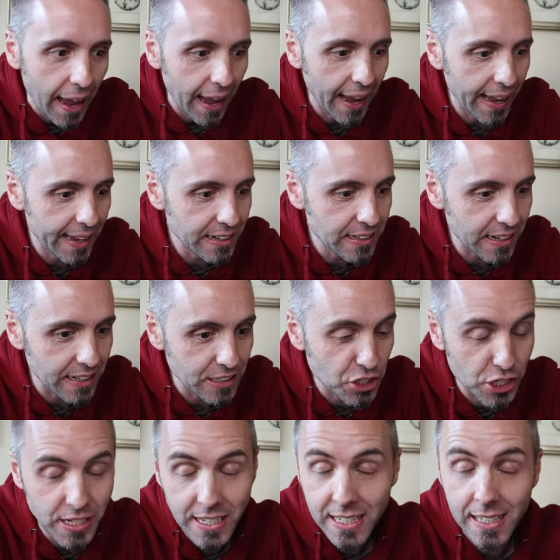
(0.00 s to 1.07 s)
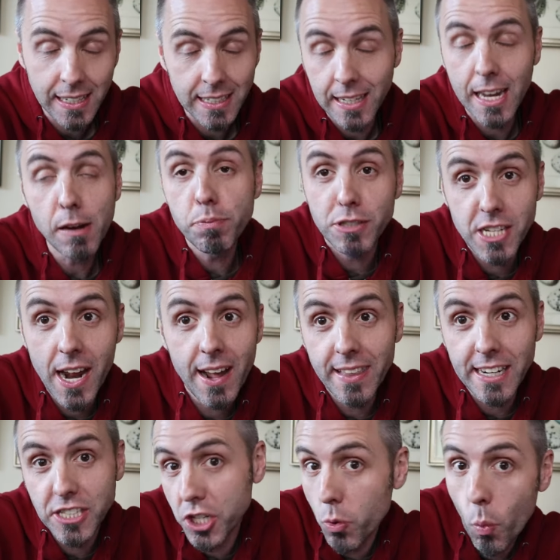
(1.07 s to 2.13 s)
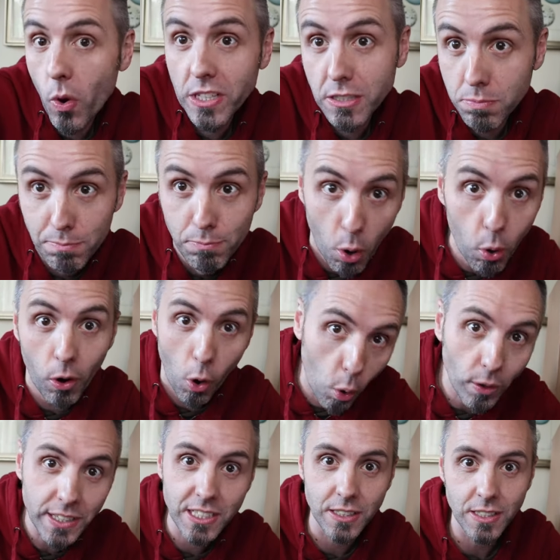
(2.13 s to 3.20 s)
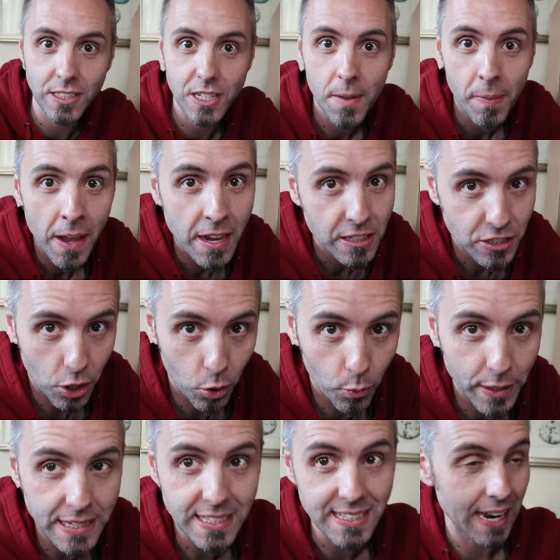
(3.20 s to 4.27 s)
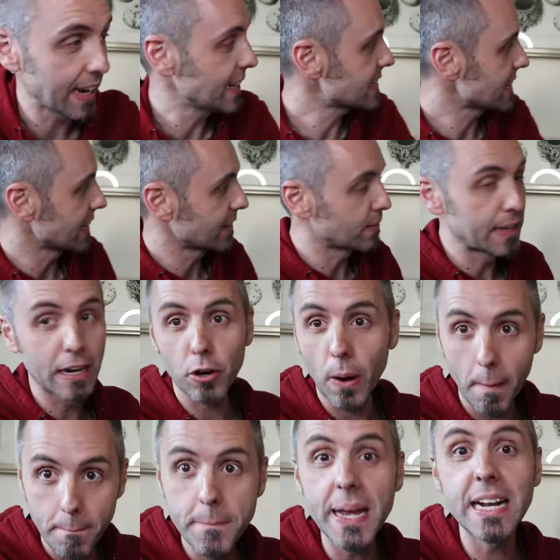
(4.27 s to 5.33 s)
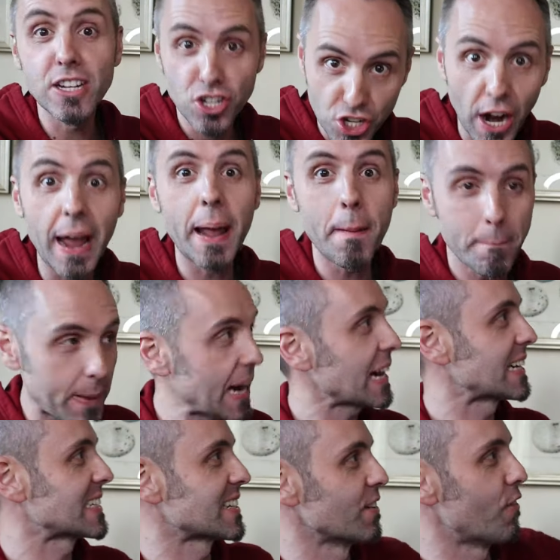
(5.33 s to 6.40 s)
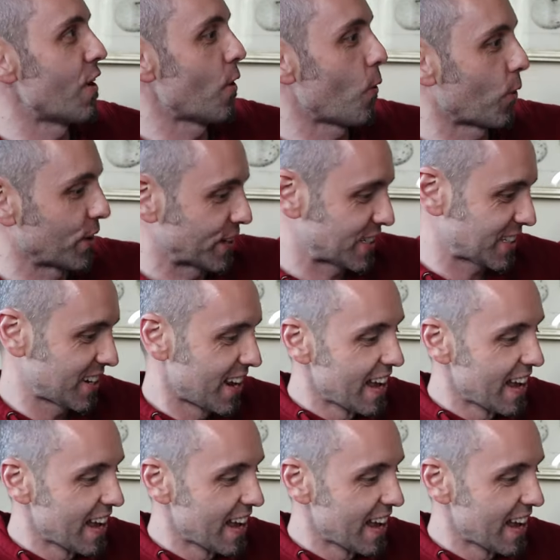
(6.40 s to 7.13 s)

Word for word: And uh, she keeps saying that she wants more horses. So we decided to get her a big giant box of a horse.